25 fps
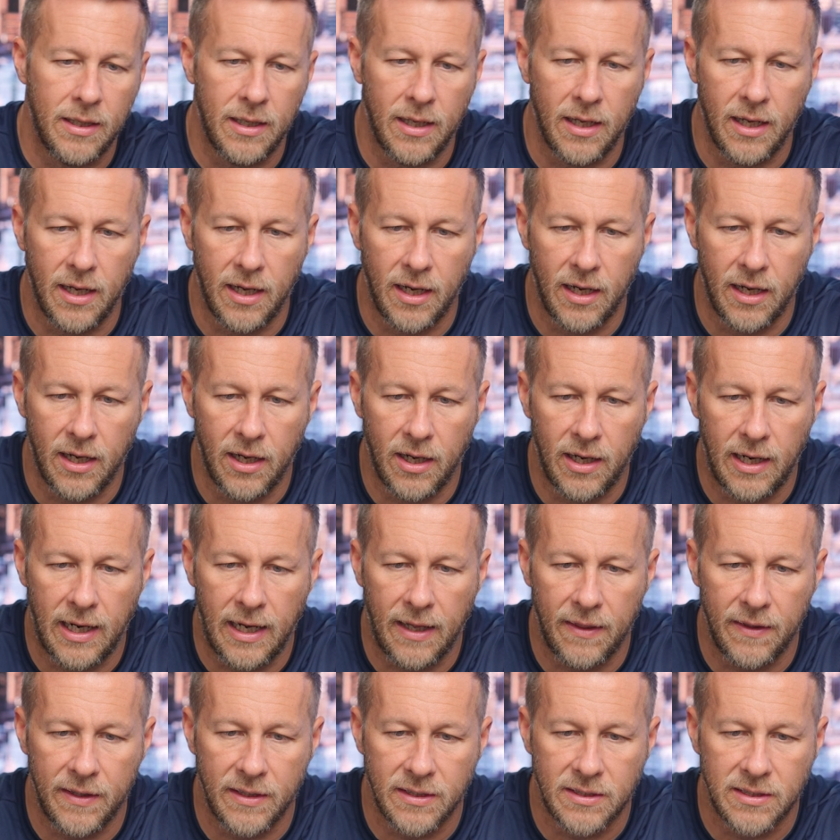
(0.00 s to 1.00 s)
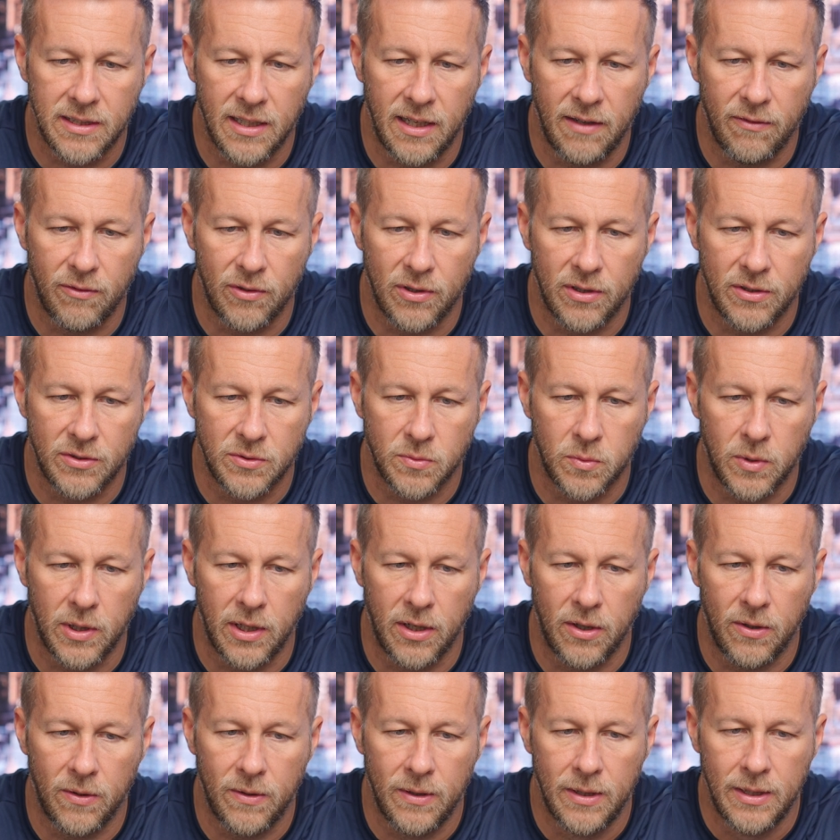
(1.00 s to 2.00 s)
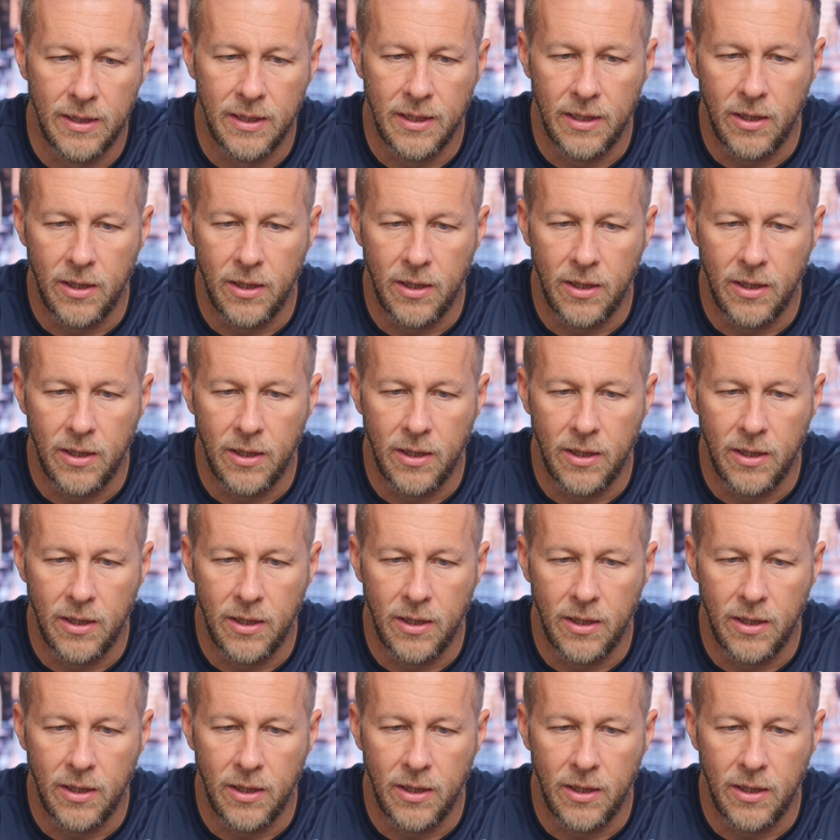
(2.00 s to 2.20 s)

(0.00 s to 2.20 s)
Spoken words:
at this level as well.